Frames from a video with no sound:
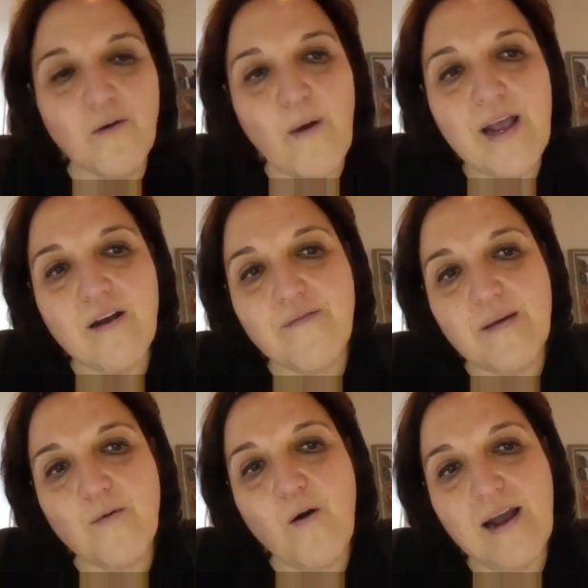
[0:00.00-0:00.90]
wake of
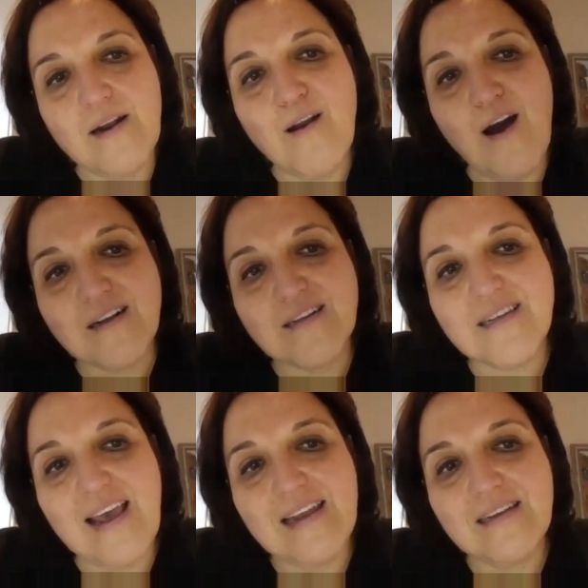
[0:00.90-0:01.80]
them quite a lot,
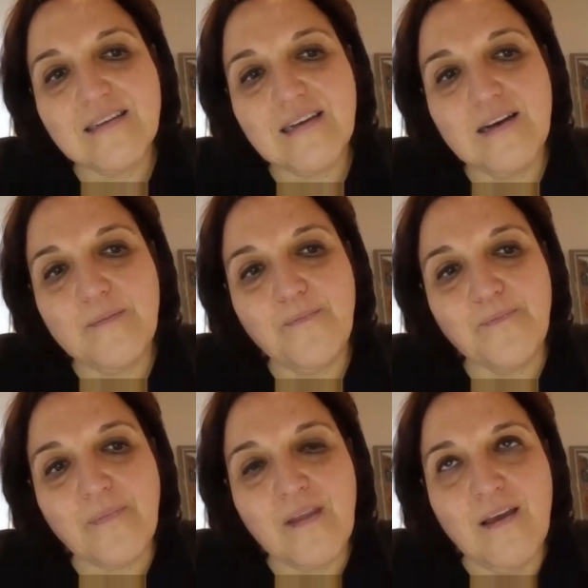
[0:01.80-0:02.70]
and. Mm.
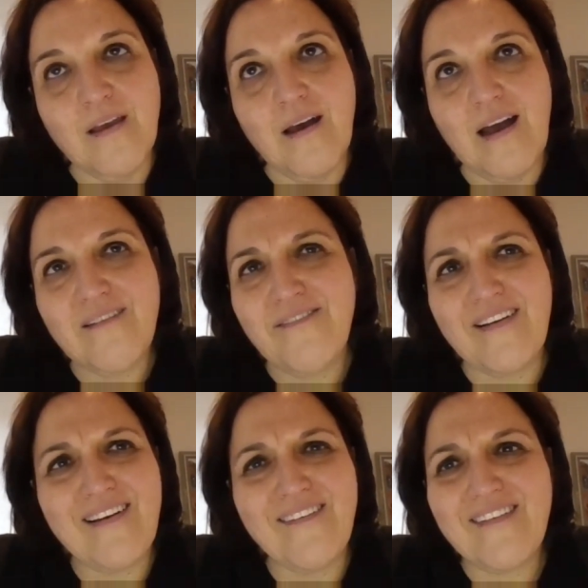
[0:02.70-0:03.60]
Um, I
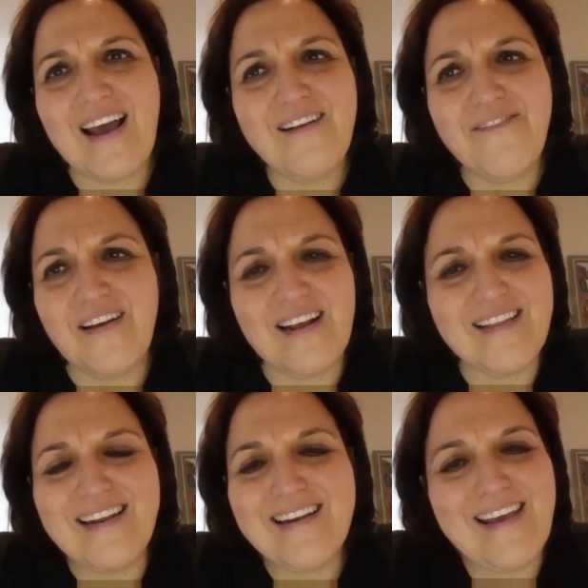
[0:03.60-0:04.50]
kind of felt like
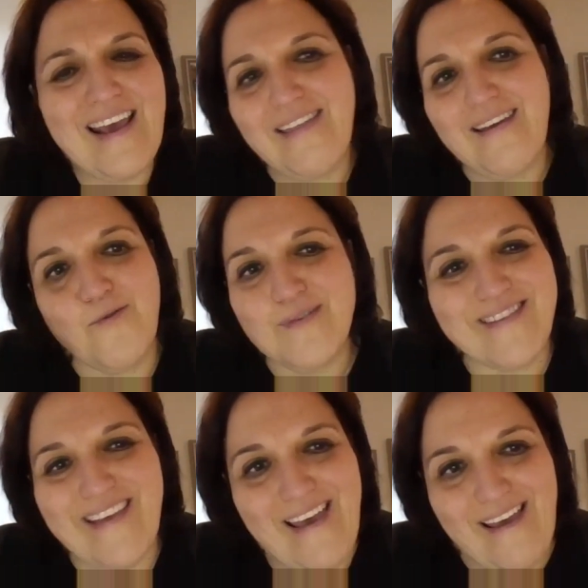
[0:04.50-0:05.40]
they didn't care that I was
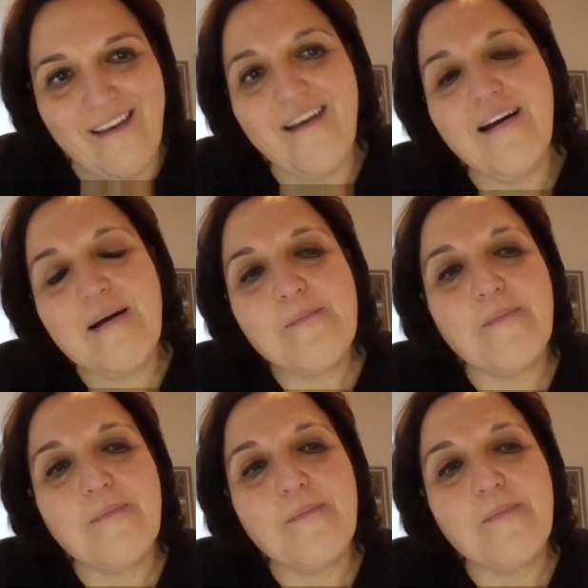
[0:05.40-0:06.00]
there. Um,